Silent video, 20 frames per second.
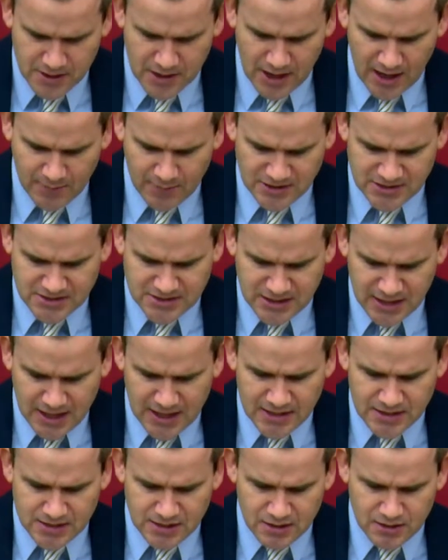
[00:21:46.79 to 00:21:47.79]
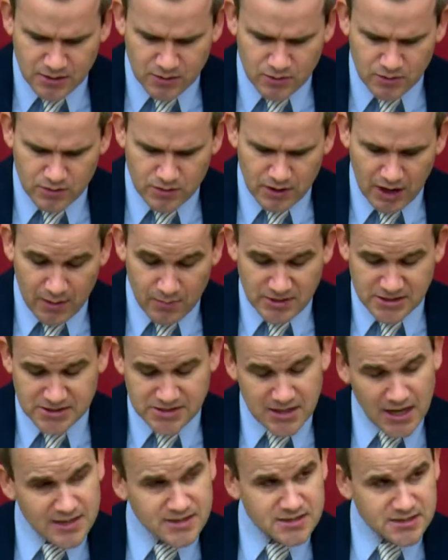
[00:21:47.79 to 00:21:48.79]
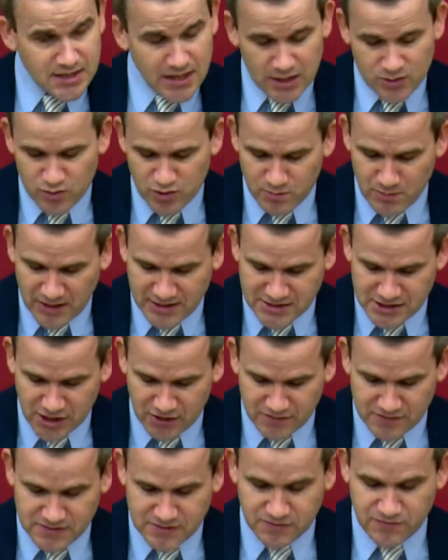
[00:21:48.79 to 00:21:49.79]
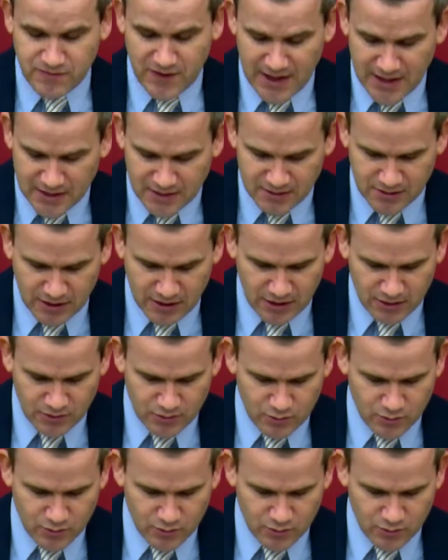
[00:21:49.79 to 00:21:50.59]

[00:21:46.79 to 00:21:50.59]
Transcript: I must not stand with myself defiantly,